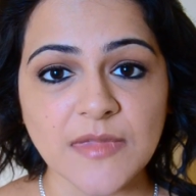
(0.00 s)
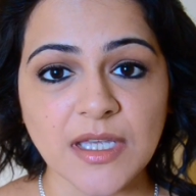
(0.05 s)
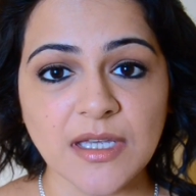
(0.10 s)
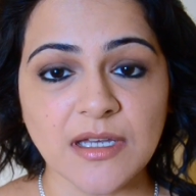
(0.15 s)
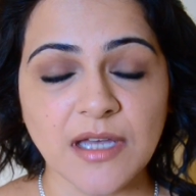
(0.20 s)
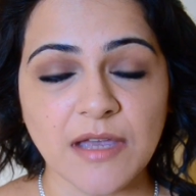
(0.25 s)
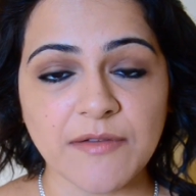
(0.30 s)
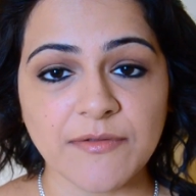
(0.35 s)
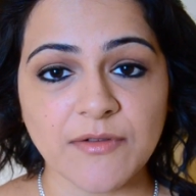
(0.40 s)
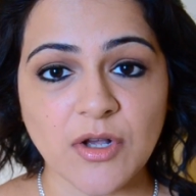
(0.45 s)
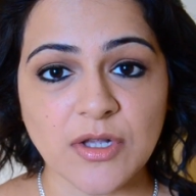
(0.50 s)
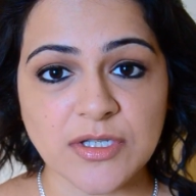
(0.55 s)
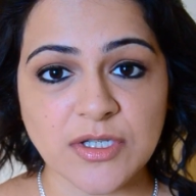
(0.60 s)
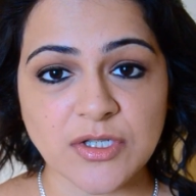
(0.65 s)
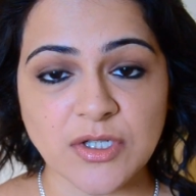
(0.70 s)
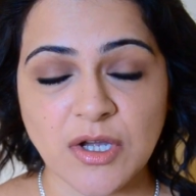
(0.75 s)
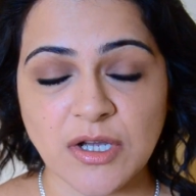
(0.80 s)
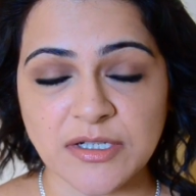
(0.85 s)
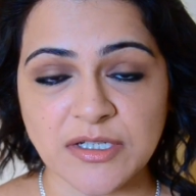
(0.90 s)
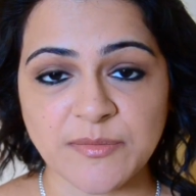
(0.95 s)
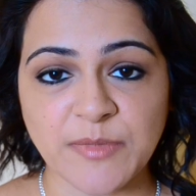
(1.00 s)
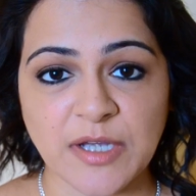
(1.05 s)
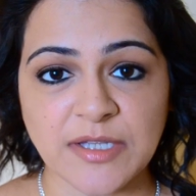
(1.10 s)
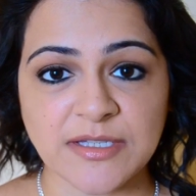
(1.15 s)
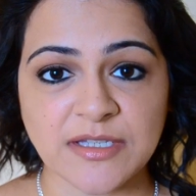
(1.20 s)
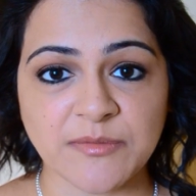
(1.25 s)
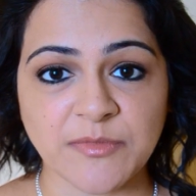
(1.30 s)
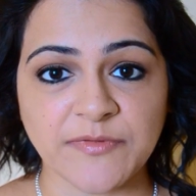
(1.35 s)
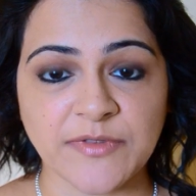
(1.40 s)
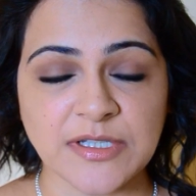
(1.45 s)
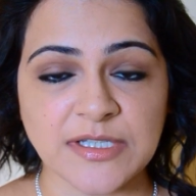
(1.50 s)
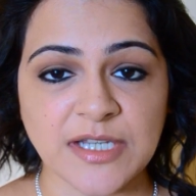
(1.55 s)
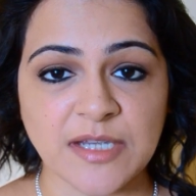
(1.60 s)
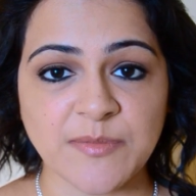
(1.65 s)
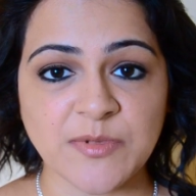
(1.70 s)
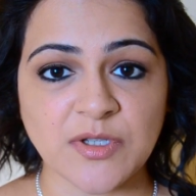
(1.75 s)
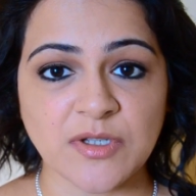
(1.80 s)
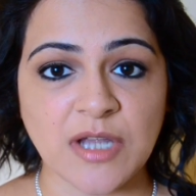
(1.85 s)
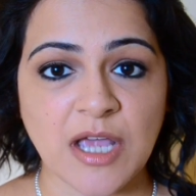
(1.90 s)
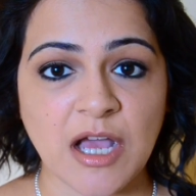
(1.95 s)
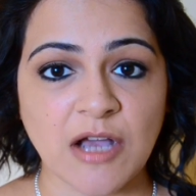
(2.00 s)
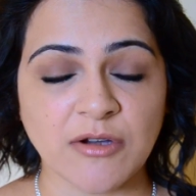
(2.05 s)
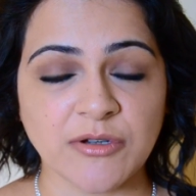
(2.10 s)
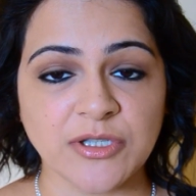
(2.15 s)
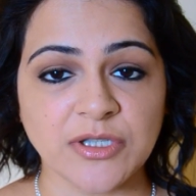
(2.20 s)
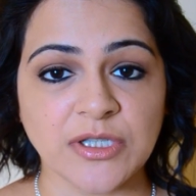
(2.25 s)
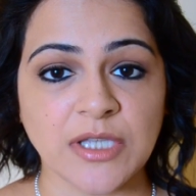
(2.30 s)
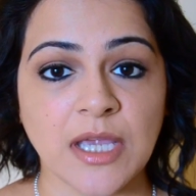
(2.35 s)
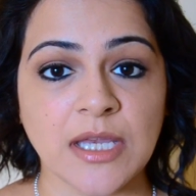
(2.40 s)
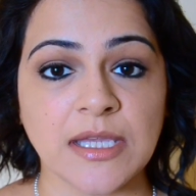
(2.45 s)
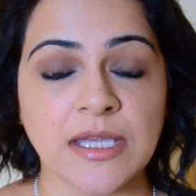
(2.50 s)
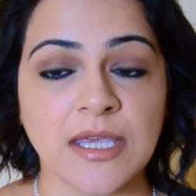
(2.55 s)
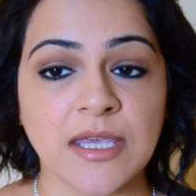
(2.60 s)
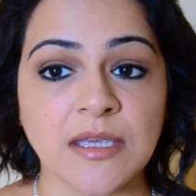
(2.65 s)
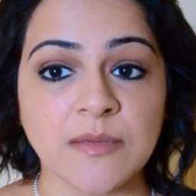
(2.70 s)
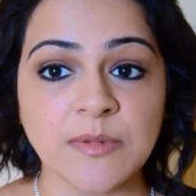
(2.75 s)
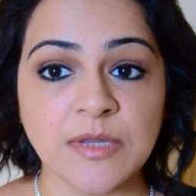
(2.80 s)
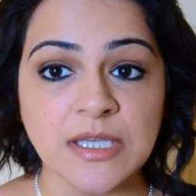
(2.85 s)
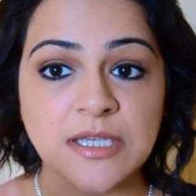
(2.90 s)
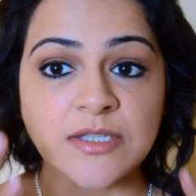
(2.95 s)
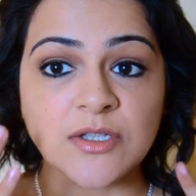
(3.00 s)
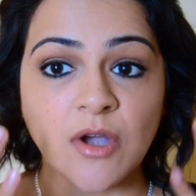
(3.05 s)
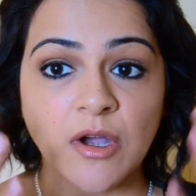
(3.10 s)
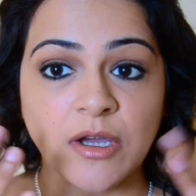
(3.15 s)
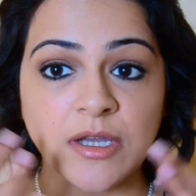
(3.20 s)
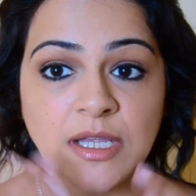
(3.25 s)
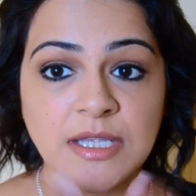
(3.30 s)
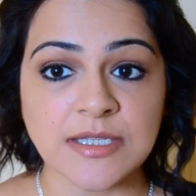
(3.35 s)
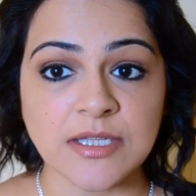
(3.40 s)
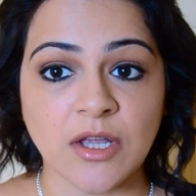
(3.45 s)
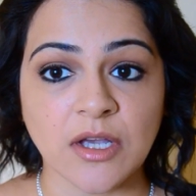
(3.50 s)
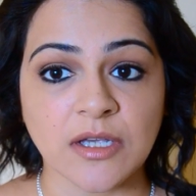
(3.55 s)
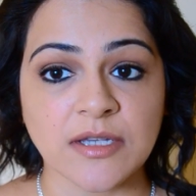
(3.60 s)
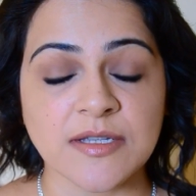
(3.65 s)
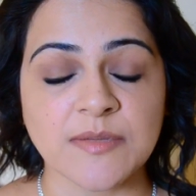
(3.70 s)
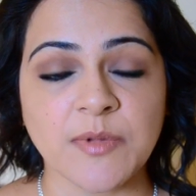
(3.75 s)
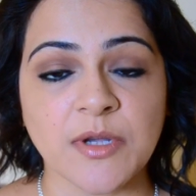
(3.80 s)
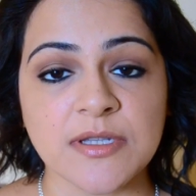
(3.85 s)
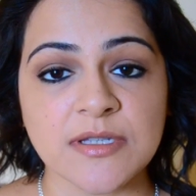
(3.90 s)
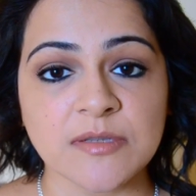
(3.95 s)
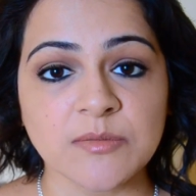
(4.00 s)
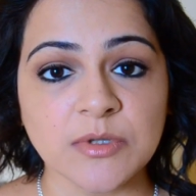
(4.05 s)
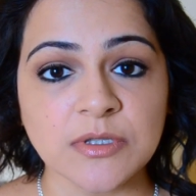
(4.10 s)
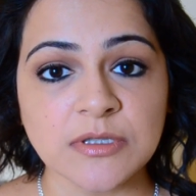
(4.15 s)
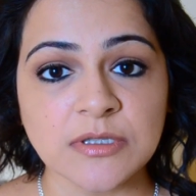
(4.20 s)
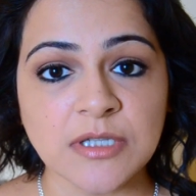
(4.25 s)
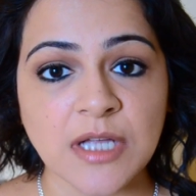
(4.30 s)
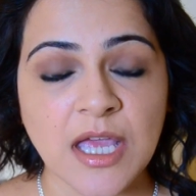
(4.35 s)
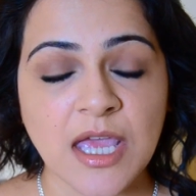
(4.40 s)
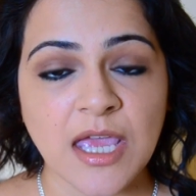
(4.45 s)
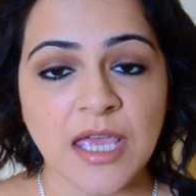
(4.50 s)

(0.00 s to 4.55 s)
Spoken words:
I've also talked about some of the tips on how you can keep these on as long as possible.